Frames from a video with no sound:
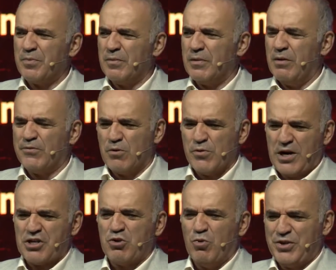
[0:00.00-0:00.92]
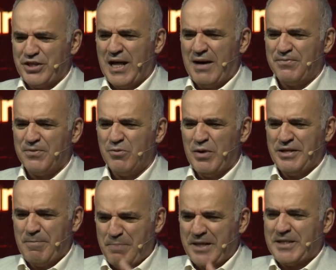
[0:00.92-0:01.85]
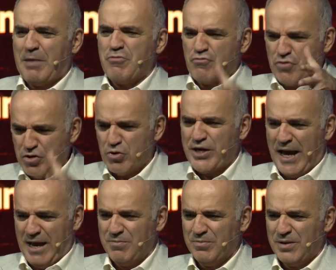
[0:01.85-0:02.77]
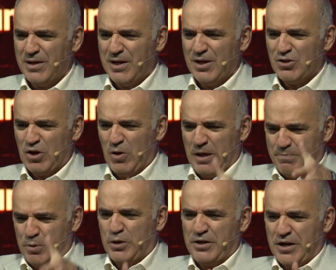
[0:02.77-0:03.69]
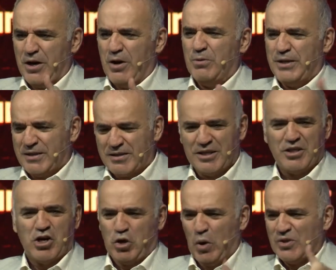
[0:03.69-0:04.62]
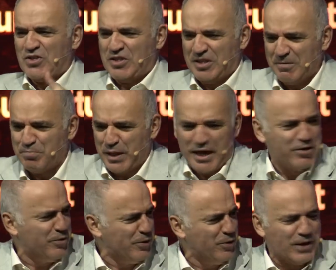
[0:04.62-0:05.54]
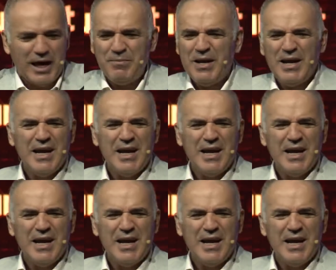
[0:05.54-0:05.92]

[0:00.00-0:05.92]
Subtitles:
from Russia with Love, when they picked up the real game. So I put it, the Kronstein playing the real game.